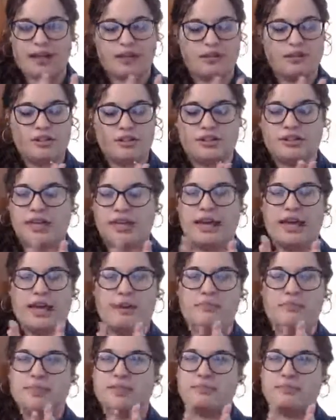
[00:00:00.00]
just like
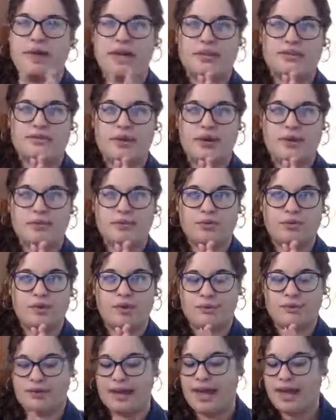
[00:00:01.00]
empty space right in
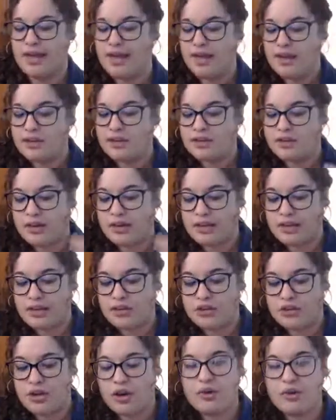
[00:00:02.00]
between them, okay? So
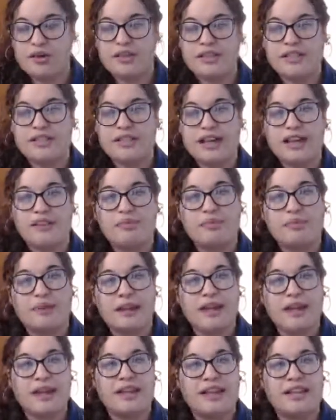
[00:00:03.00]
each note, instead of
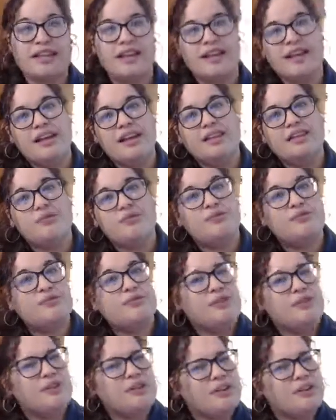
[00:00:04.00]
playing it the
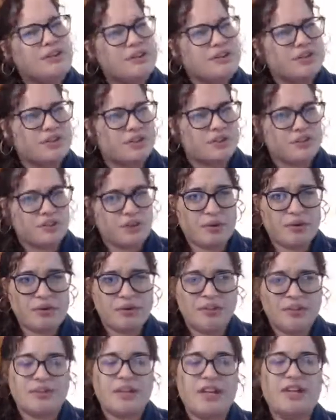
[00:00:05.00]
full
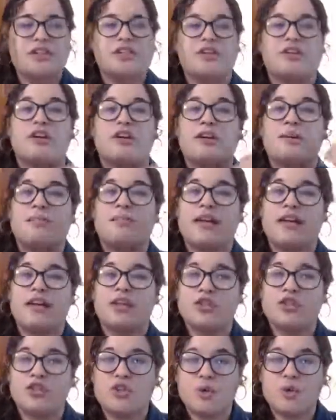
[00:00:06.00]
total duration, you're going to play
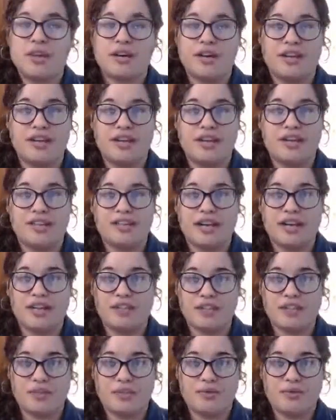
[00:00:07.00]
it shorter than it's
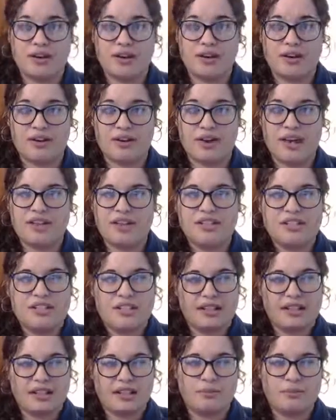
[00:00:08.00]
actually written, okay? Just
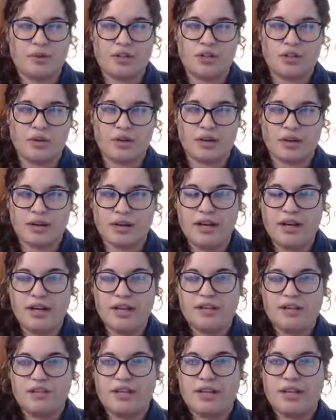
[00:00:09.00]
a little bit shorter
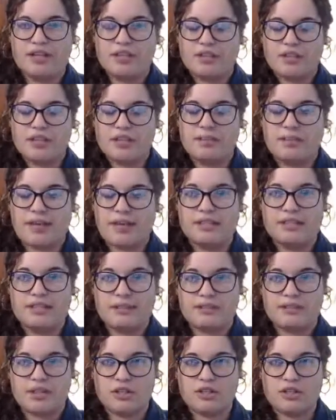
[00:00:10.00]
so that there's space
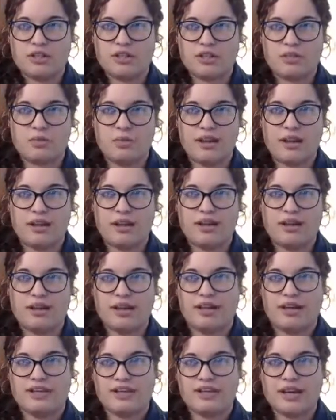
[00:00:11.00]
in between each one
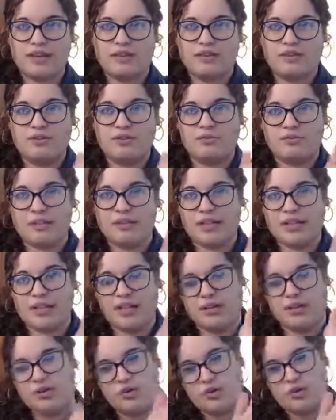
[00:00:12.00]
and it sounds
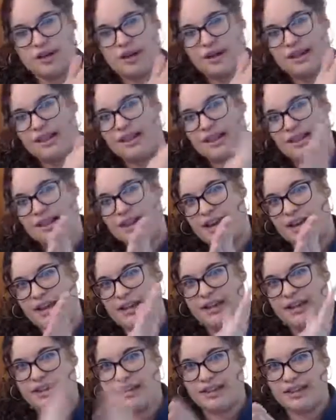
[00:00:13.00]
really short
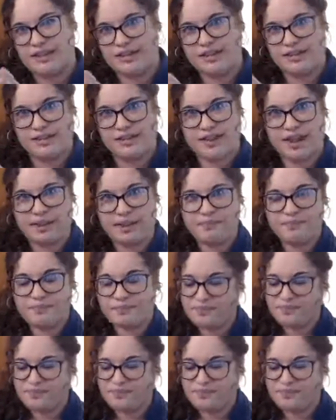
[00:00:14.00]
like this, okay?